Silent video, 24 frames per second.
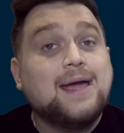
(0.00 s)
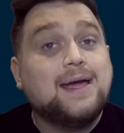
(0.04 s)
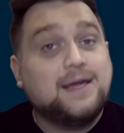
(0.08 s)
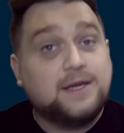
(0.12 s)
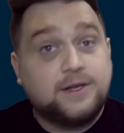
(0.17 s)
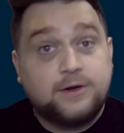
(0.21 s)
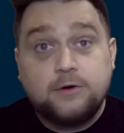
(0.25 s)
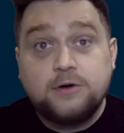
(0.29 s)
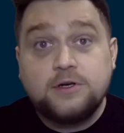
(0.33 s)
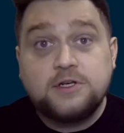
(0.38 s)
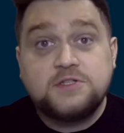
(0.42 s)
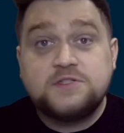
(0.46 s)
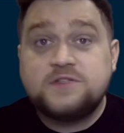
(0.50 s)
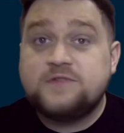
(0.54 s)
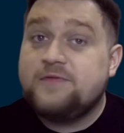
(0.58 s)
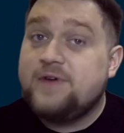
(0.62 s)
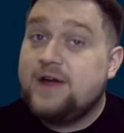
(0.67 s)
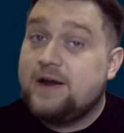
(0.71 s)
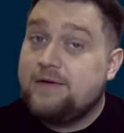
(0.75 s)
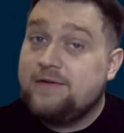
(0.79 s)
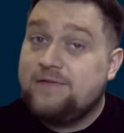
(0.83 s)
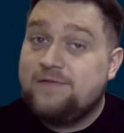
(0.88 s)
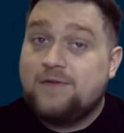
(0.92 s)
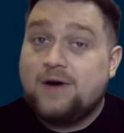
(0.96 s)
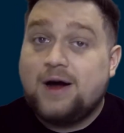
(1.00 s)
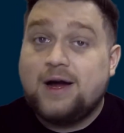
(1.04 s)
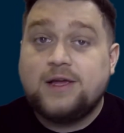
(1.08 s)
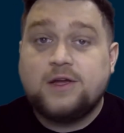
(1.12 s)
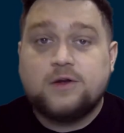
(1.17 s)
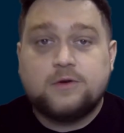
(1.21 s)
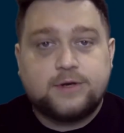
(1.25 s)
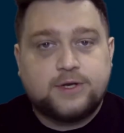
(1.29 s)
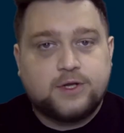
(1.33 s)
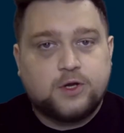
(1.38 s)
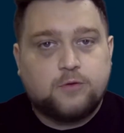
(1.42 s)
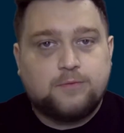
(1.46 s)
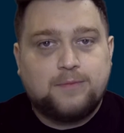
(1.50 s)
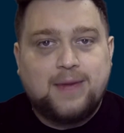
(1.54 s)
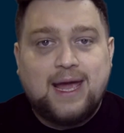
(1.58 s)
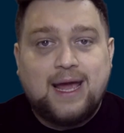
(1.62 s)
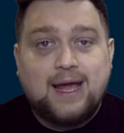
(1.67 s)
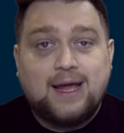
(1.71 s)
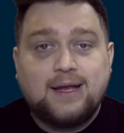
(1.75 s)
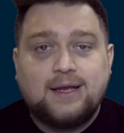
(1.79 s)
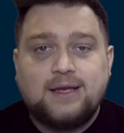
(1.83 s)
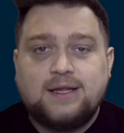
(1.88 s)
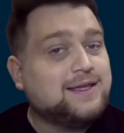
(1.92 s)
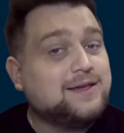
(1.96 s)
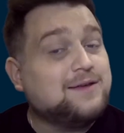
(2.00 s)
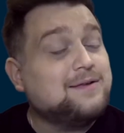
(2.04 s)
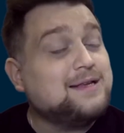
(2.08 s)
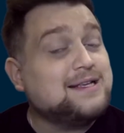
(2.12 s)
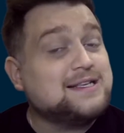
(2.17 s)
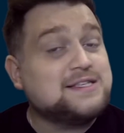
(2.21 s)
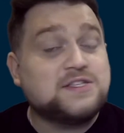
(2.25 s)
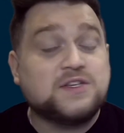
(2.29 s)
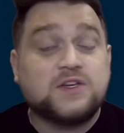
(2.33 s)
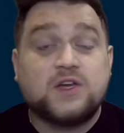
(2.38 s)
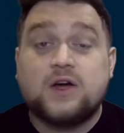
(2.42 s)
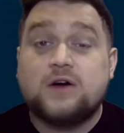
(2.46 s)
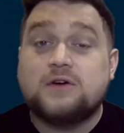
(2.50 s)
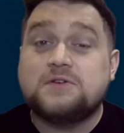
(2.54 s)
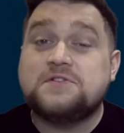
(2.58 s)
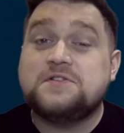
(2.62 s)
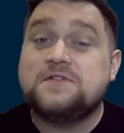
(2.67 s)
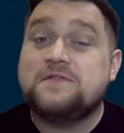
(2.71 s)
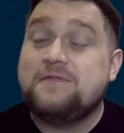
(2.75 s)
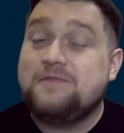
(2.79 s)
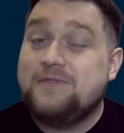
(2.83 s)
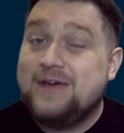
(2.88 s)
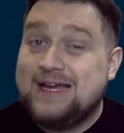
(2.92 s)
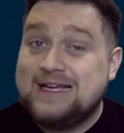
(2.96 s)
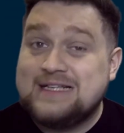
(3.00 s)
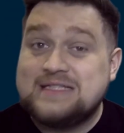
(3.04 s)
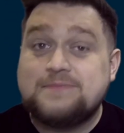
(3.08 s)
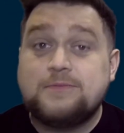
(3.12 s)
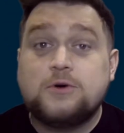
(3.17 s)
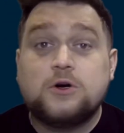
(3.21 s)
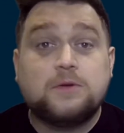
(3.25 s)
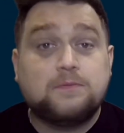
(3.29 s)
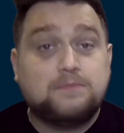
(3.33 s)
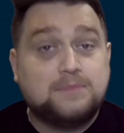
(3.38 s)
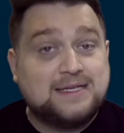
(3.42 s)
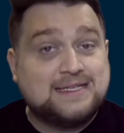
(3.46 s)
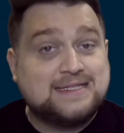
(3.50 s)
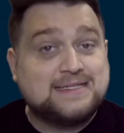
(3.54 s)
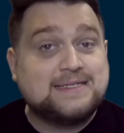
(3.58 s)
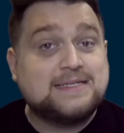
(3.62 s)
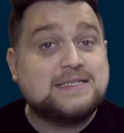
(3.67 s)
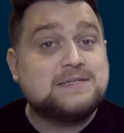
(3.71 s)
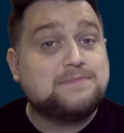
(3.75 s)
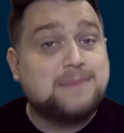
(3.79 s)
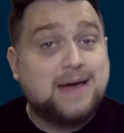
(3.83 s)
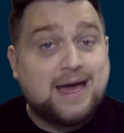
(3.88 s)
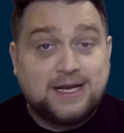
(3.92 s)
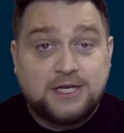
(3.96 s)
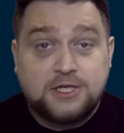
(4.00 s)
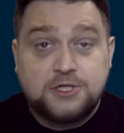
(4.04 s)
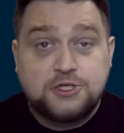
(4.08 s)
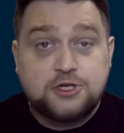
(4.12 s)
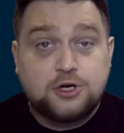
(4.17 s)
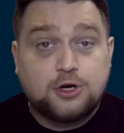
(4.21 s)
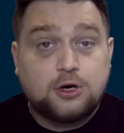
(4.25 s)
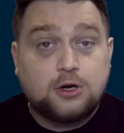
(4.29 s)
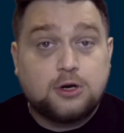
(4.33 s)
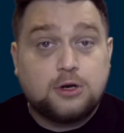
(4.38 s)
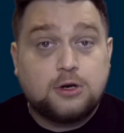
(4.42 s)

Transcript: In order to verify your domain, you need to go to Facebook Business